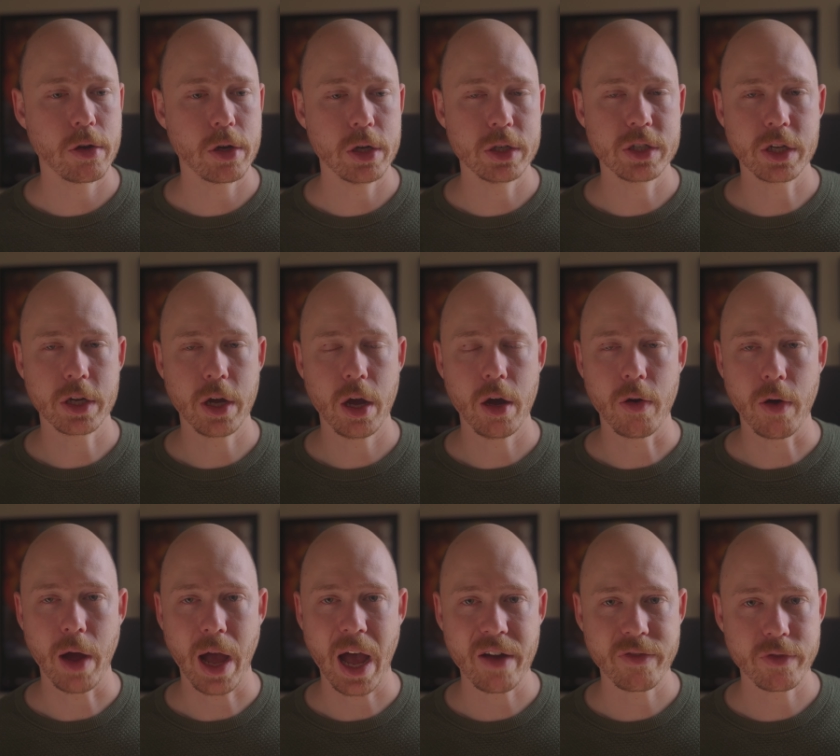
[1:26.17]
you're good to
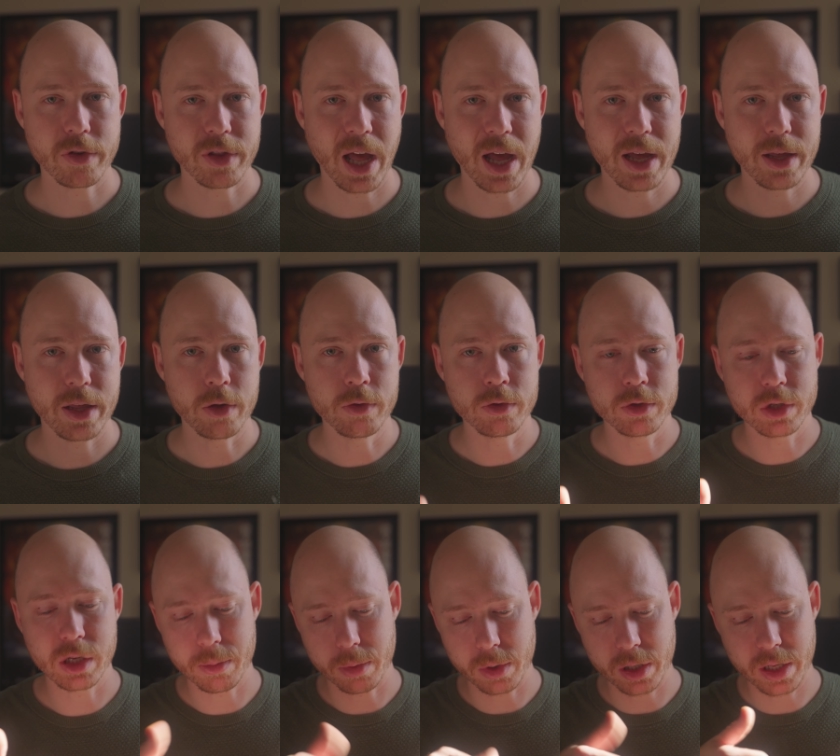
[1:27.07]
go. After that, you
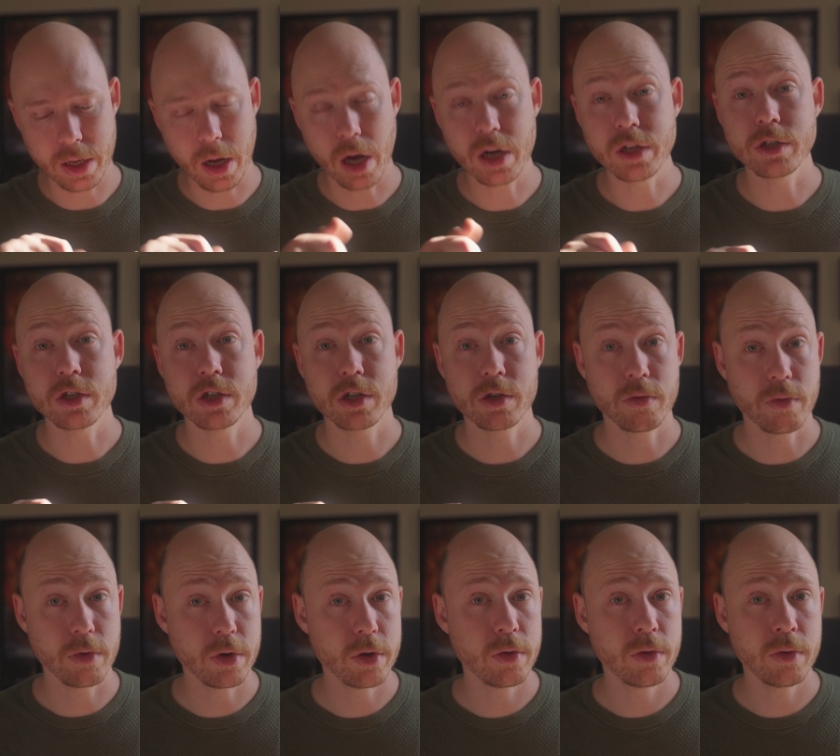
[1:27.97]
simply
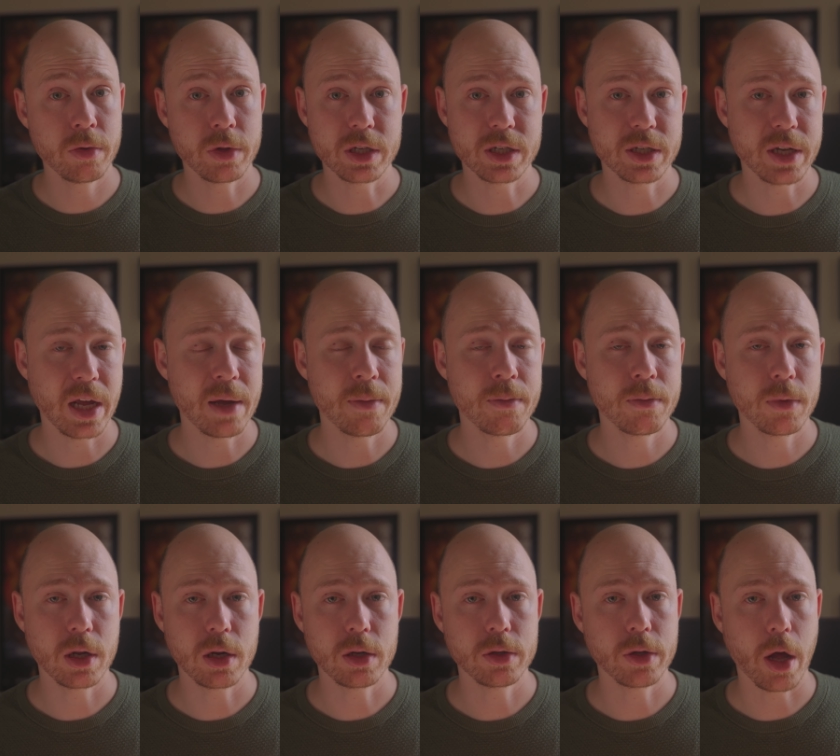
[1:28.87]
unscrew the
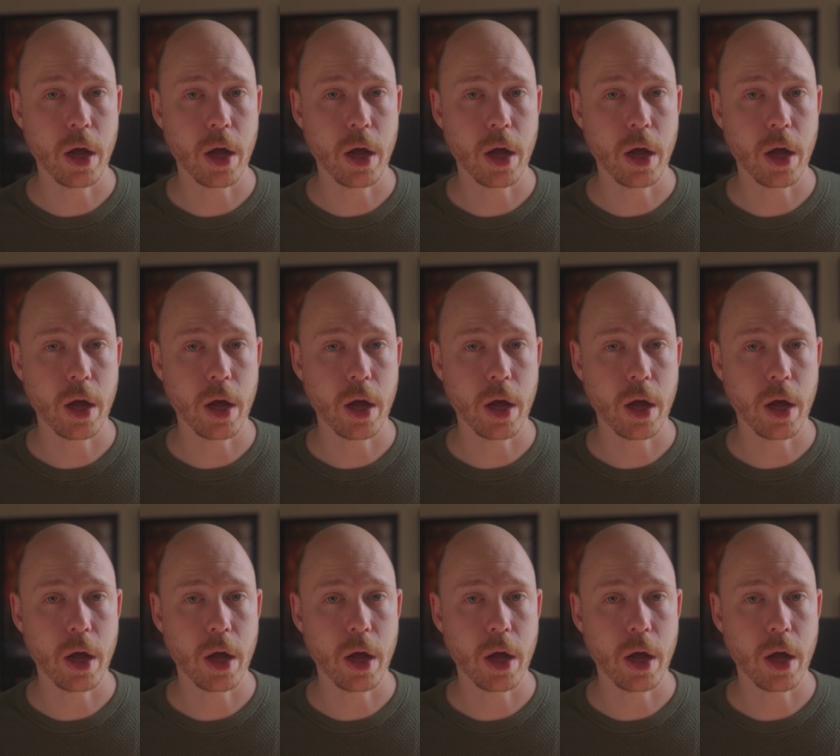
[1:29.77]
same little